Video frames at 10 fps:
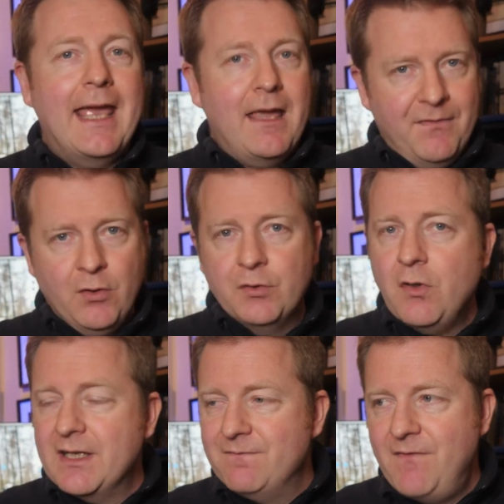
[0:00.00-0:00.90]
If your
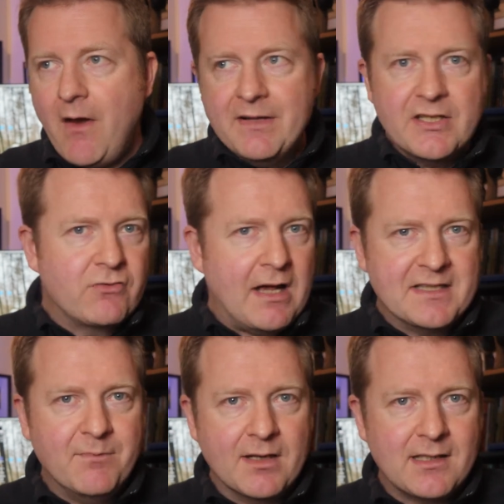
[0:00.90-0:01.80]
dog is very
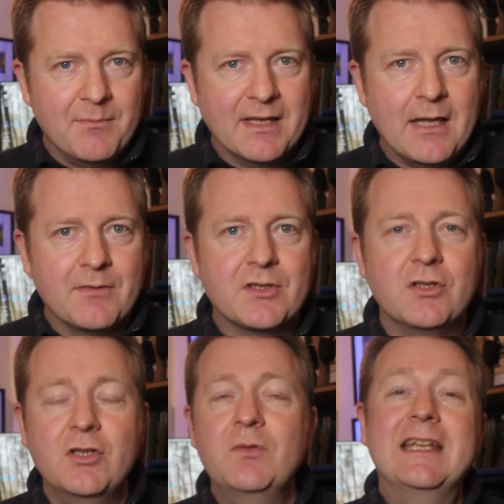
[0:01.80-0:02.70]
distracted by something else,
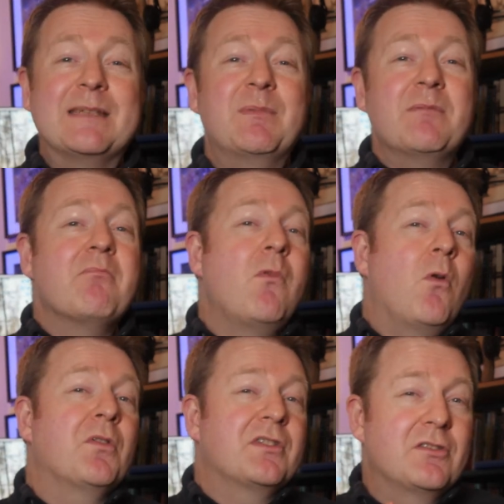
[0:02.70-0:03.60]
you need to be
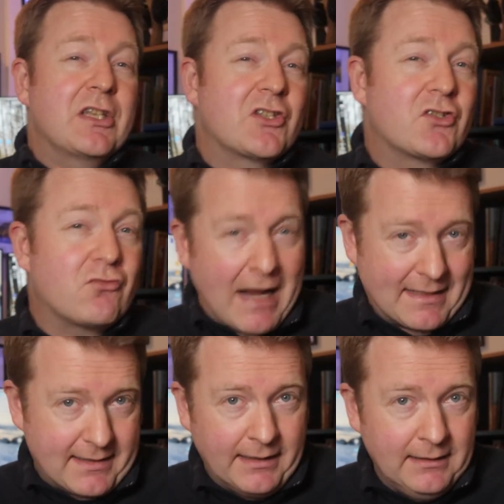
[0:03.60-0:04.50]
more
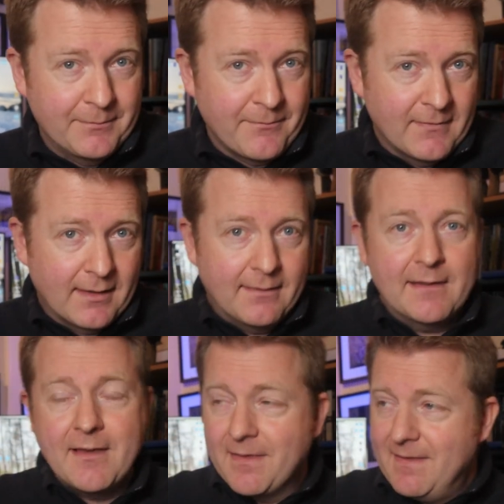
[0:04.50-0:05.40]
distracting
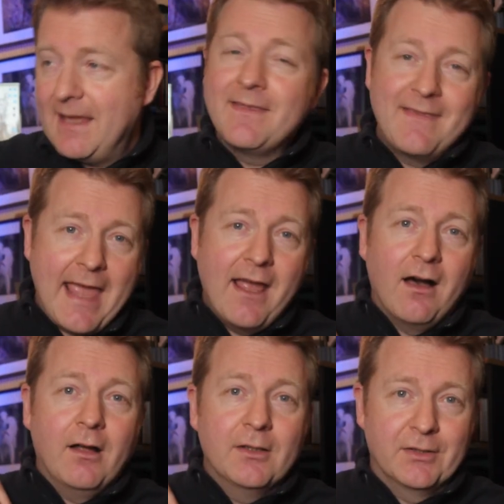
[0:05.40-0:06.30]
than the thing they
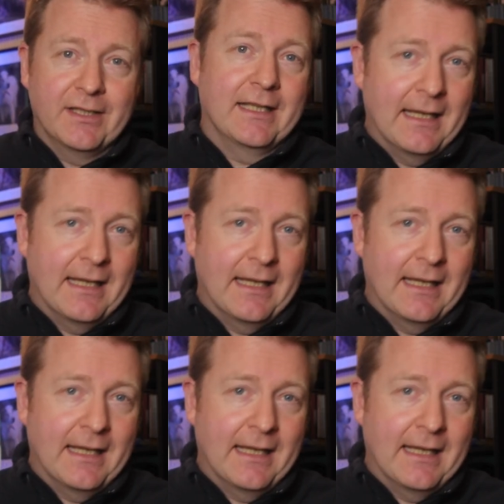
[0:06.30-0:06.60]
are looking